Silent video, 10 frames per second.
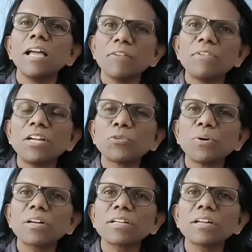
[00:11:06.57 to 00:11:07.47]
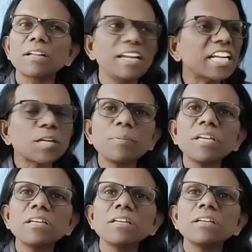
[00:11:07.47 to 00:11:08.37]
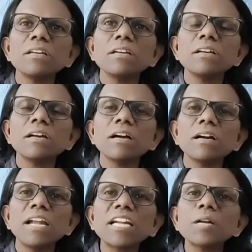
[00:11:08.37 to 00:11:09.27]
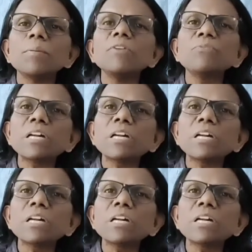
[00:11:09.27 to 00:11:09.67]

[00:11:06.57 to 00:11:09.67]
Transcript: effluent water, let it be